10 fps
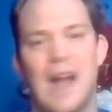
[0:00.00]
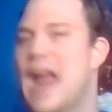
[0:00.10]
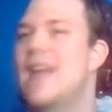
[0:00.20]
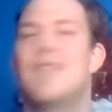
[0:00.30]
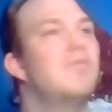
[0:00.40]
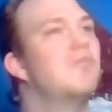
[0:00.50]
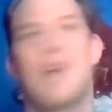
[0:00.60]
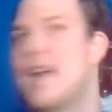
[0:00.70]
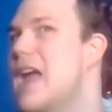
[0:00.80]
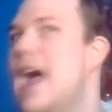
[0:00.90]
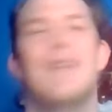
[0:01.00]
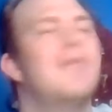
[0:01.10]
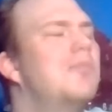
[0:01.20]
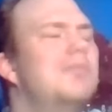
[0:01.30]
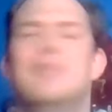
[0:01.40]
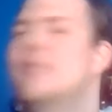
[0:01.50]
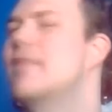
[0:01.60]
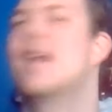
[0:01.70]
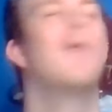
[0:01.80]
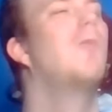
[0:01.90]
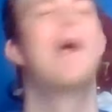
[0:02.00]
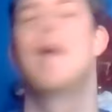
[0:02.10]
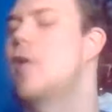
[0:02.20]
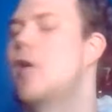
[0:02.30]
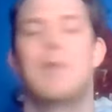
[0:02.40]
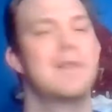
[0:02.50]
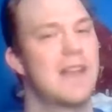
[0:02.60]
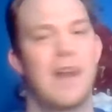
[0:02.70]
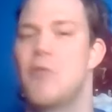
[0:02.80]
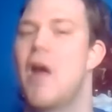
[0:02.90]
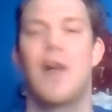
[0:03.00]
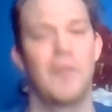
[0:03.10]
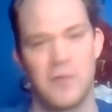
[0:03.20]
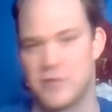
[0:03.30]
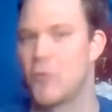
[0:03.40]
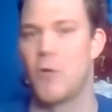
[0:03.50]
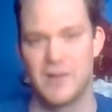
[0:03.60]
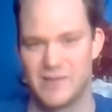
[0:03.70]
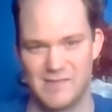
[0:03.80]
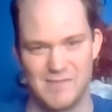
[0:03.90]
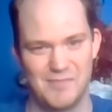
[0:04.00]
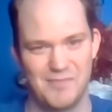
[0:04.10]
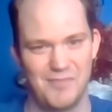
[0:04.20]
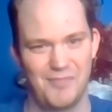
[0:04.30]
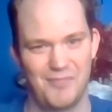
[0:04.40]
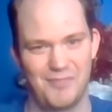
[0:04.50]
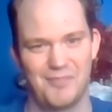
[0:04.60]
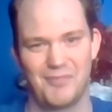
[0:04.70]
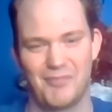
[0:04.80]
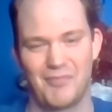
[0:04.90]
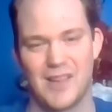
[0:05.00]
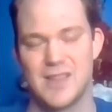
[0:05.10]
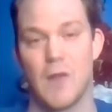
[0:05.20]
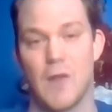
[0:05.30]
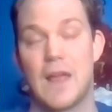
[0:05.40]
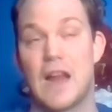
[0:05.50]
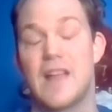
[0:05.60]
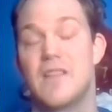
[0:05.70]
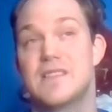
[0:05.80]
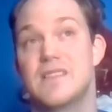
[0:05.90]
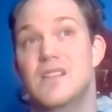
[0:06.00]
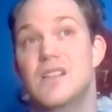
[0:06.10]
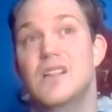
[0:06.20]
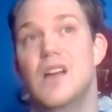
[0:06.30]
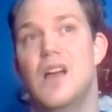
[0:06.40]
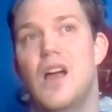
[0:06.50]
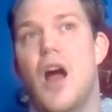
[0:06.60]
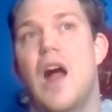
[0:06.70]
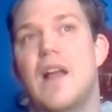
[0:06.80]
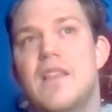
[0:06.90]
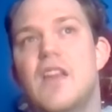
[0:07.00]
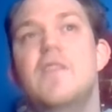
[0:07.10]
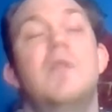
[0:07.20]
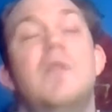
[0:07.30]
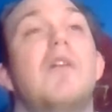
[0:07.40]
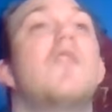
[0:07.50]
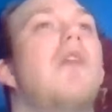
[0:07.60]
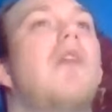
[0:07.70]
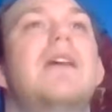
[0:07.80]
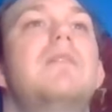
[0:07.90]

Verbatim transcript: And again, we're the only ones that can unlock those doors. Because, you know, like I use, until you can put the right